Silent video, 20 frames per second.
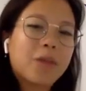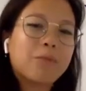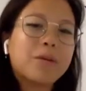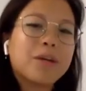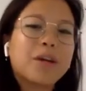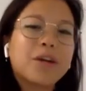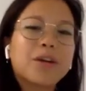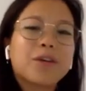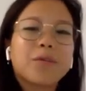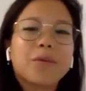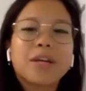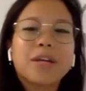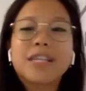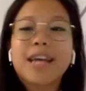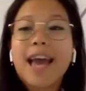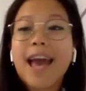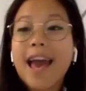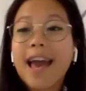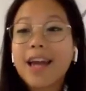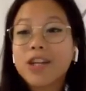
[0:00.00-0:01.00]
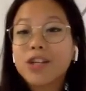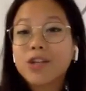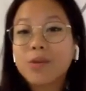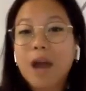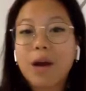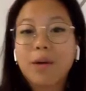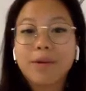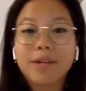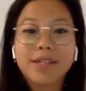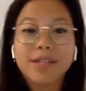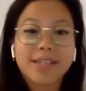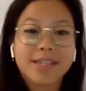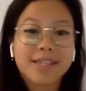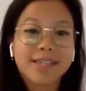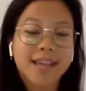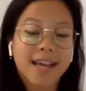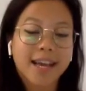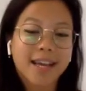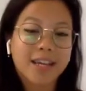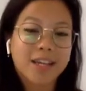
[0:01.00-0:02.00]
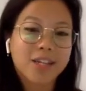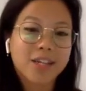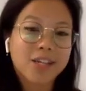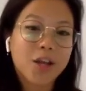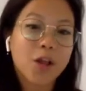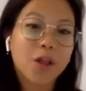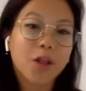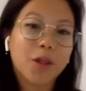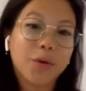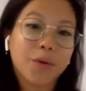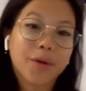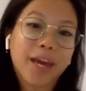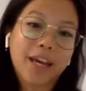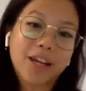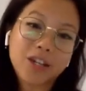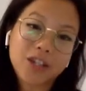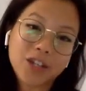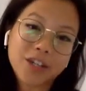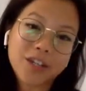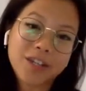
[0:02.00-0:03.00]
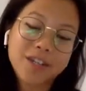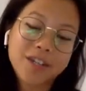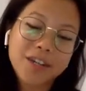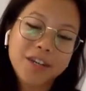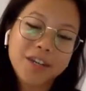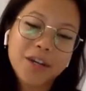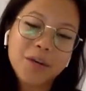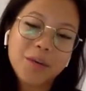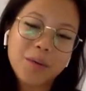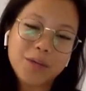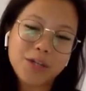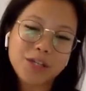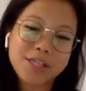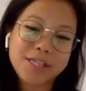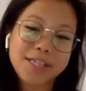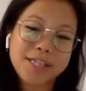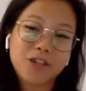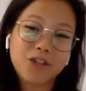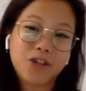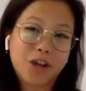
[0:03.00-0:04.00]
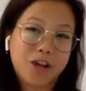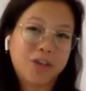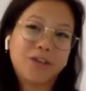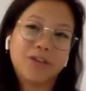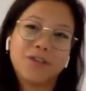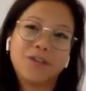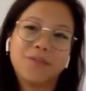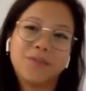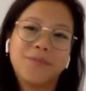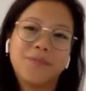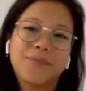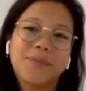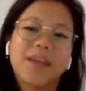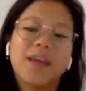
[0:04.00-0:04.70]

and we are going to head to our second location, which is the jungle.